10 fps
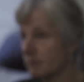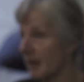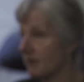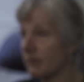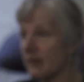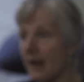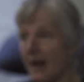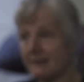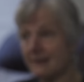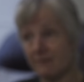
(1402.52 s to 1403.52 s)
benefit, the
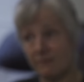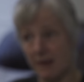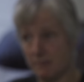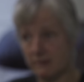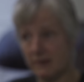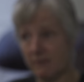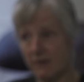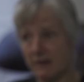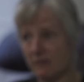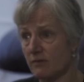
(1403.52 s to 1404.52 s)
anti-inflammatory
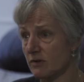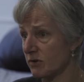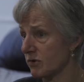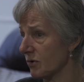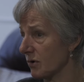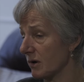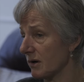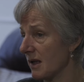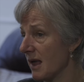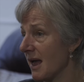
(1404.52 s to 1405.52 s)
effects for
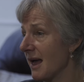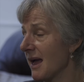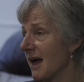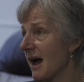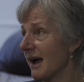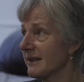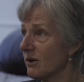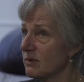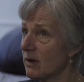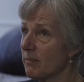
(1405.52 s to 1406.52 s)
sure. I
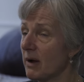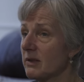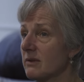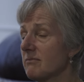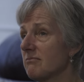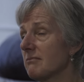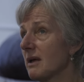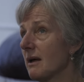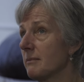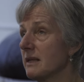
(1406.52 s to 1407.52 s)
don't know about,
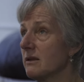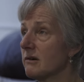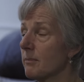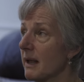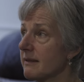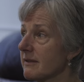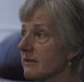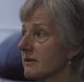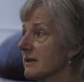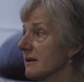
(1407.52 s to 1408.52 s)

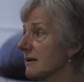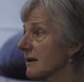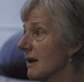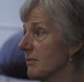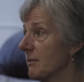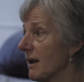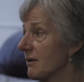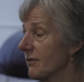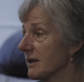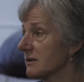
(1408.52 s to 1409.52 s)
neuroplasticity can be
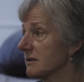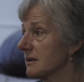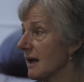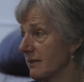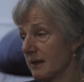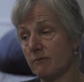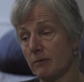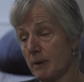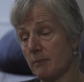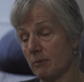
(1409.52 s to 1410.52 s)
beneficial, I think, for
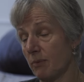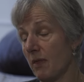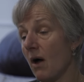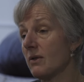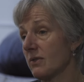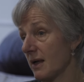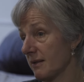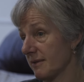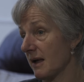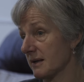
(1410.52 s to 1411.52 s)
people without that
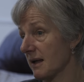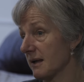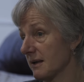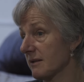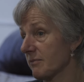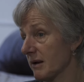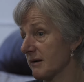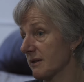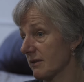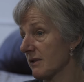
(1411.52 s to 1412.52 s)
psychedelic
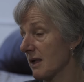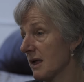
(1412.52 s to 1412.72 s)
experience.